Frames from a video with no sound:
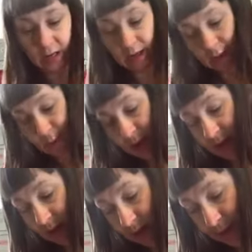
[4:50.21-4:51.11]
and
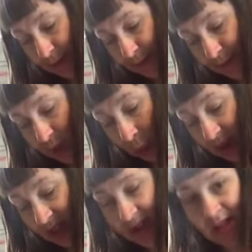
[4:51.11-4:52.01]
mark where
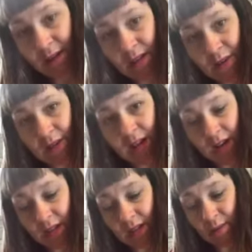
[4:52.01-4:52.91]
that is, and I'm going to do exactly the
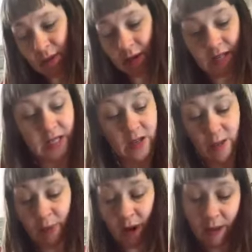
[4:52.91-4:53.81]
same as what I did on the
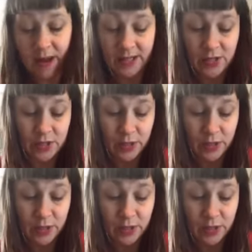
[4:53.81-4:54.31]
bottom edge